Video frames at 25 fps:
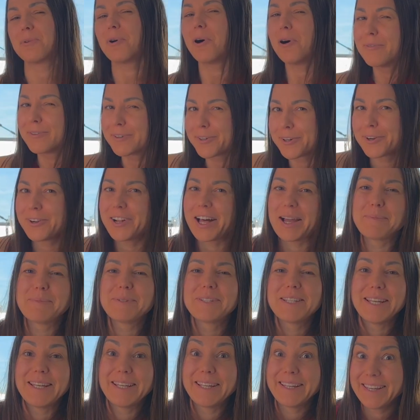Overall, I'm
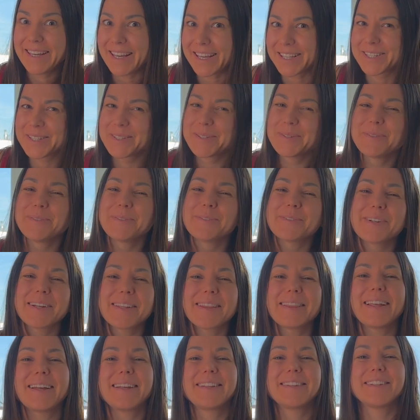saying yes to
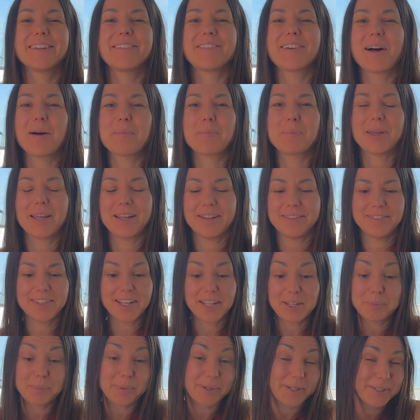red light therapy and
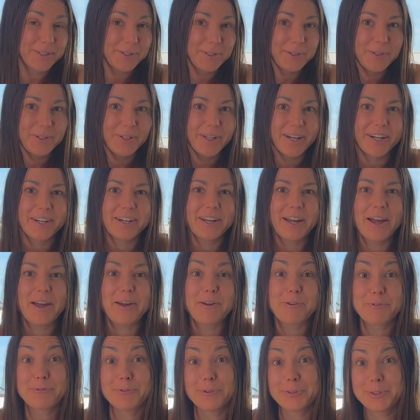that particular
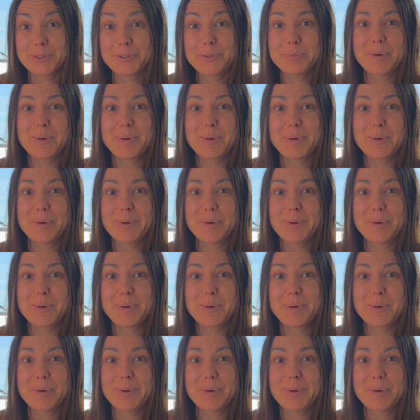photon